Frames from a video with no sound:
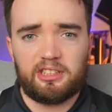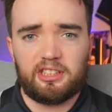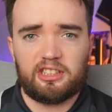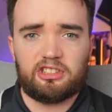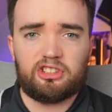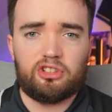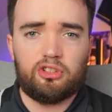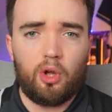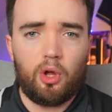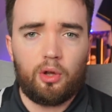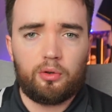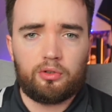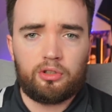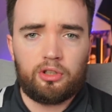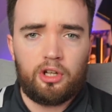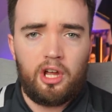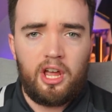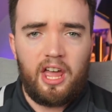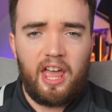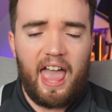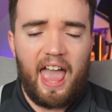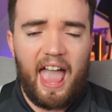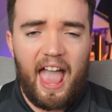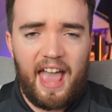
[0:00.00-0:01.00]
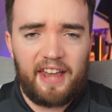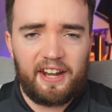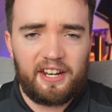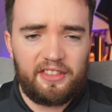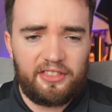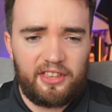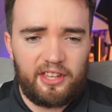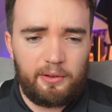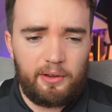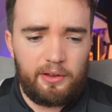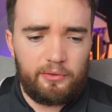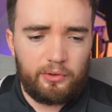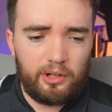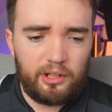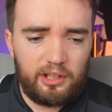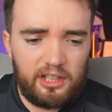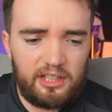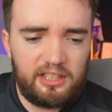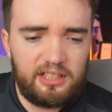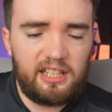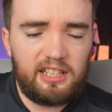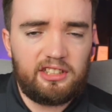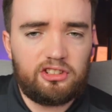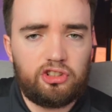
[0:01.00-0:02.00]
It's not anything we really
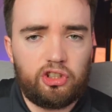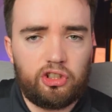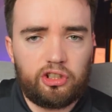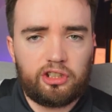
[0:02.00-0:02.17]
need to